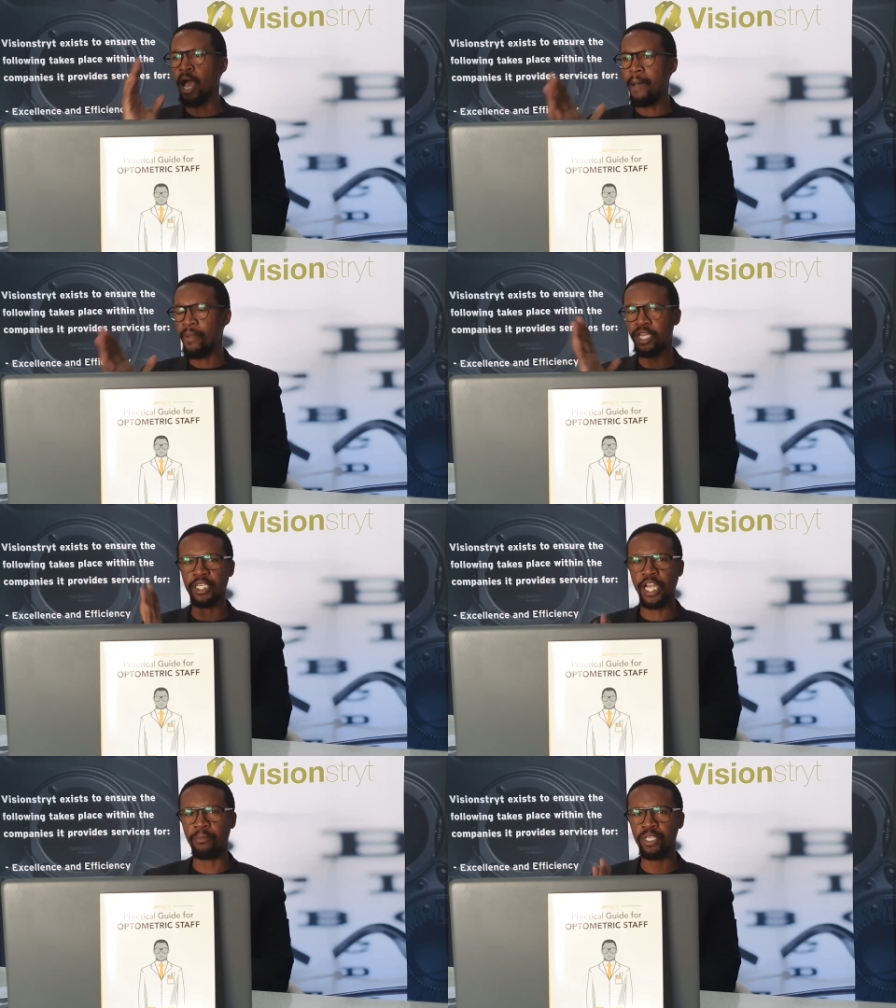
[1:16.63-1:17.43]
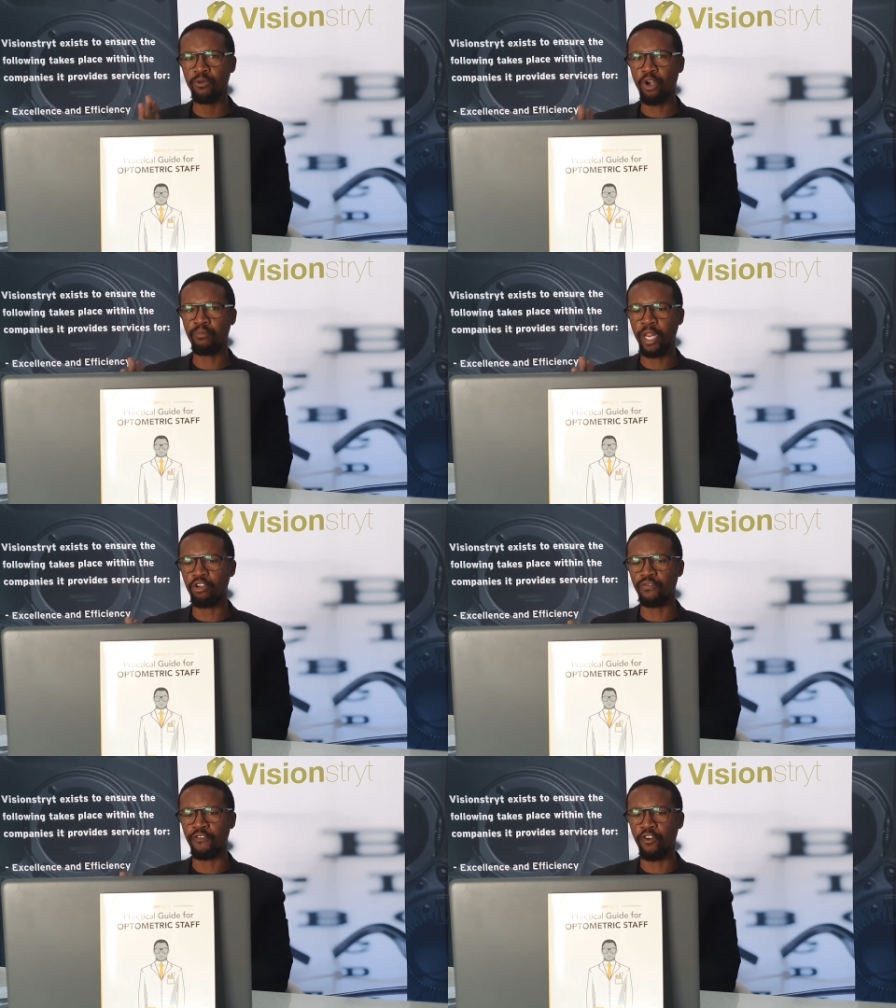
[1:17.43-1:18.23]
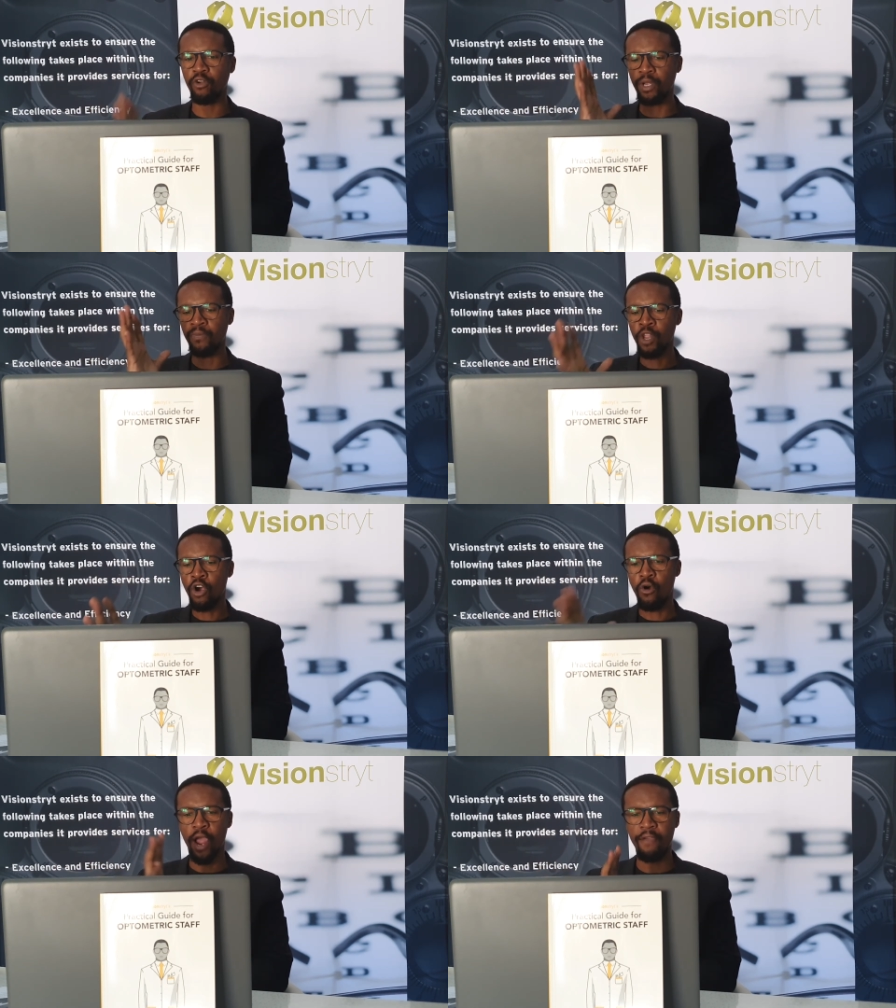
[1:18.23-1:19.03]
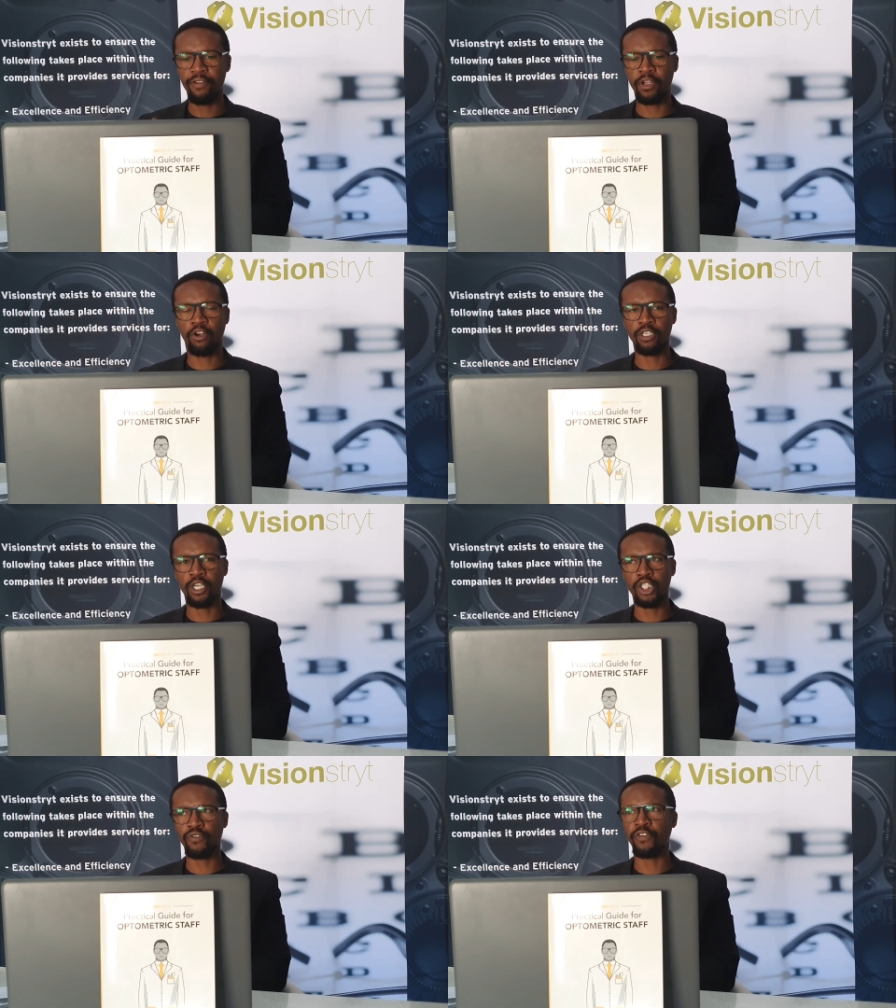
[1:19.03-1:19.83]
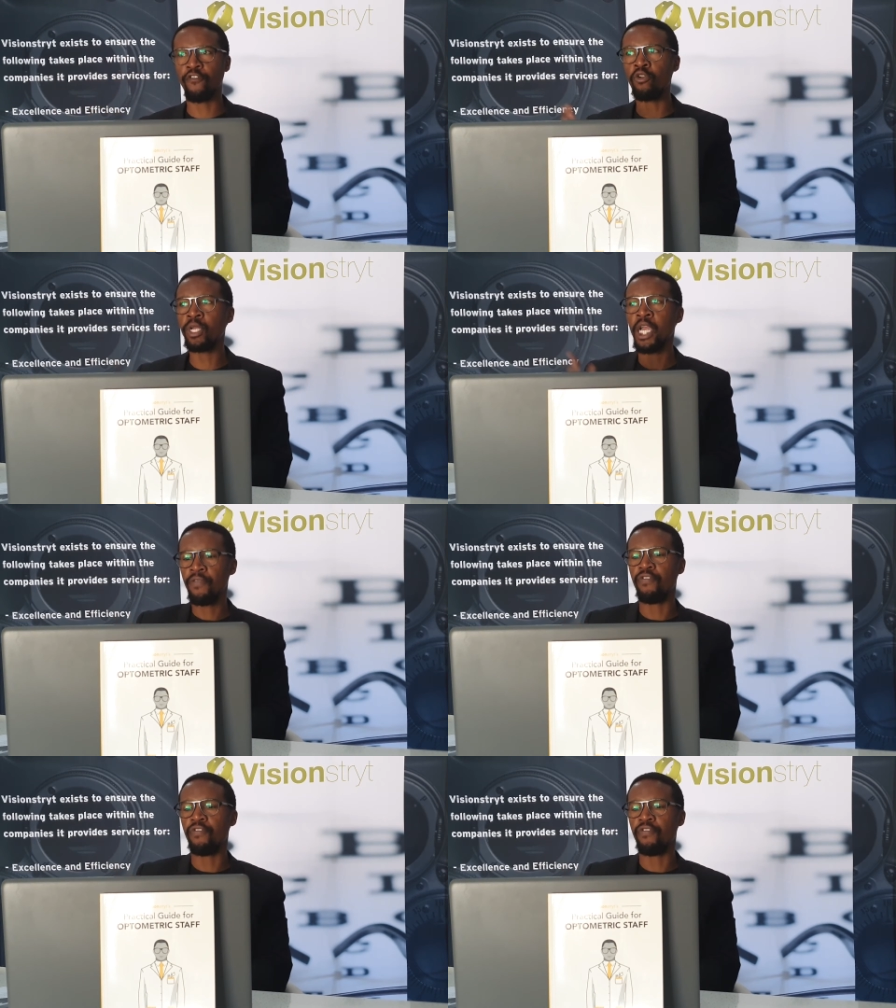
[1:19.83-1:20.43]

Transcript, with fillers: A patient comes in complaining of the following or having concerns of the following.